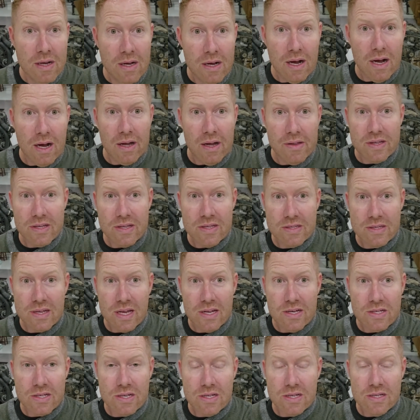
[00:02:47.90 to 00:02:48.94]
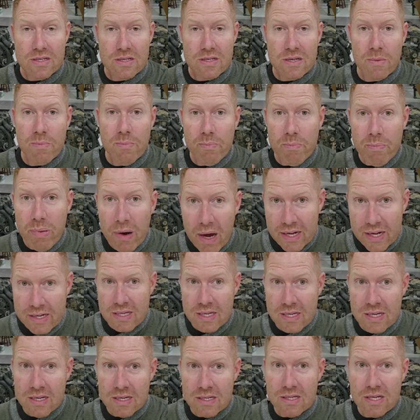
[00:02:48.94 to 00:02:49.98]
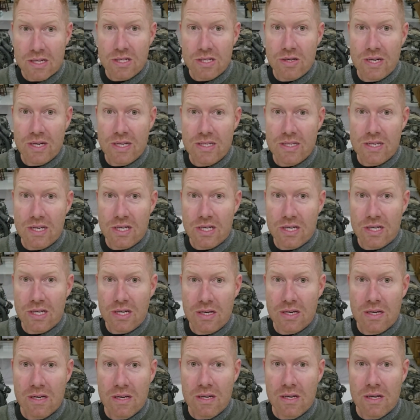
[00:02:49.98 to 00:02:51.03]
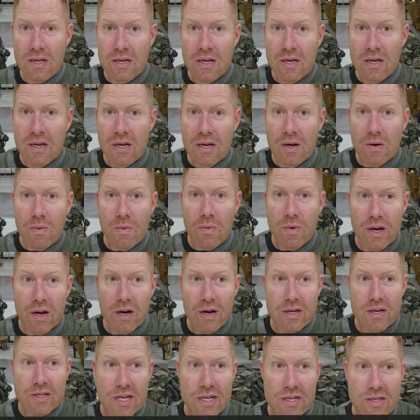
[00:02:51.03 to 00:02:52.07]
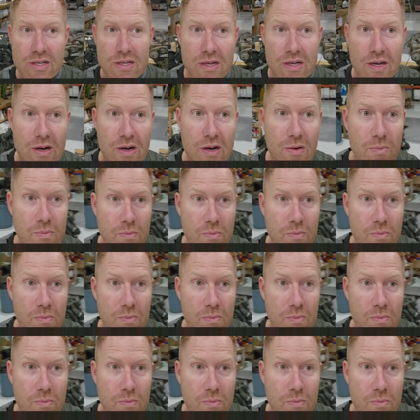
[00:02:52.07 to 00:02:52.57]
on these engines. But to transition, we are essentially going